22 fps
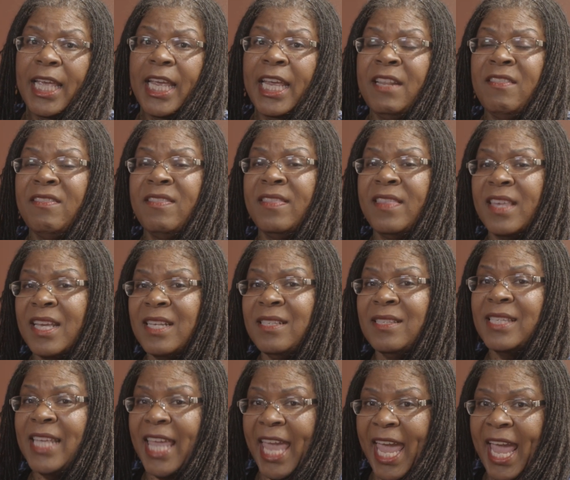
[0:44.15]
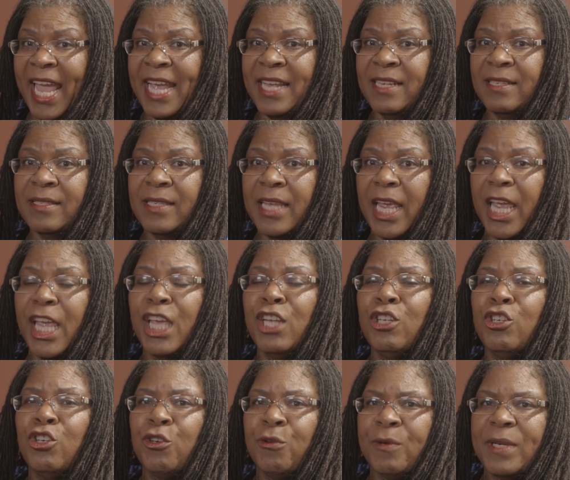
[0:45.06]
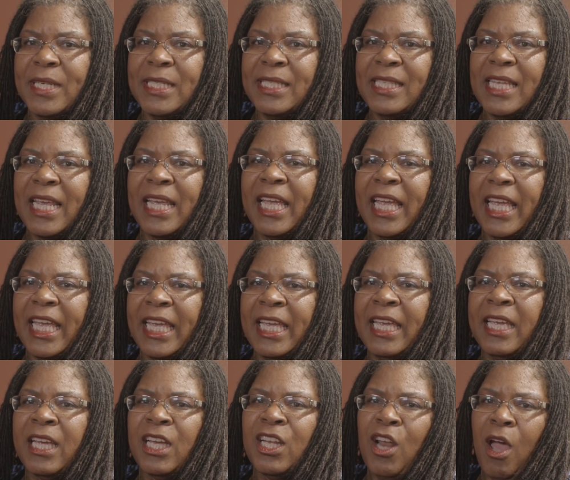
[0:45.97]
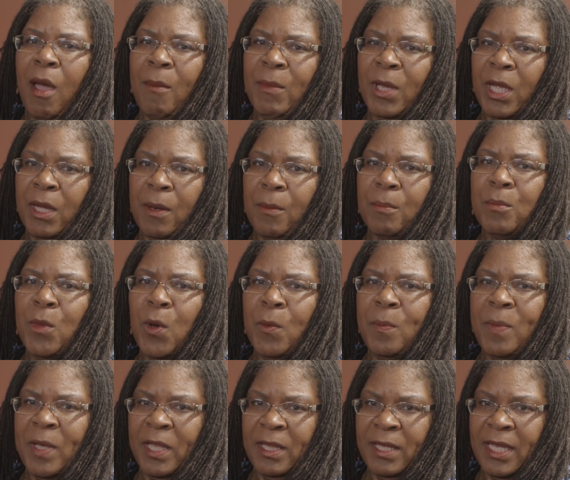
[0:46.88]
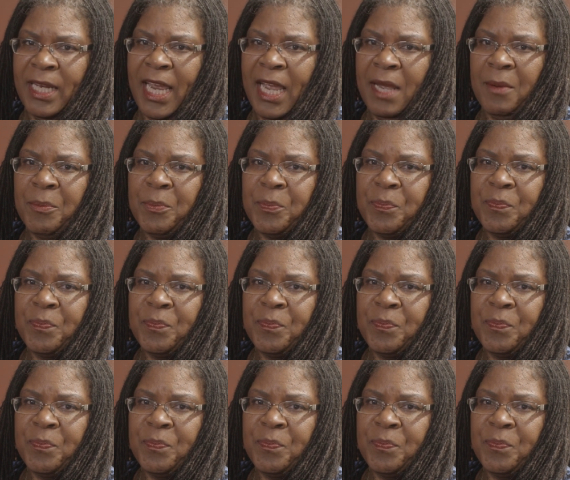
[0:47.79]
in this case, increasing economic mobility.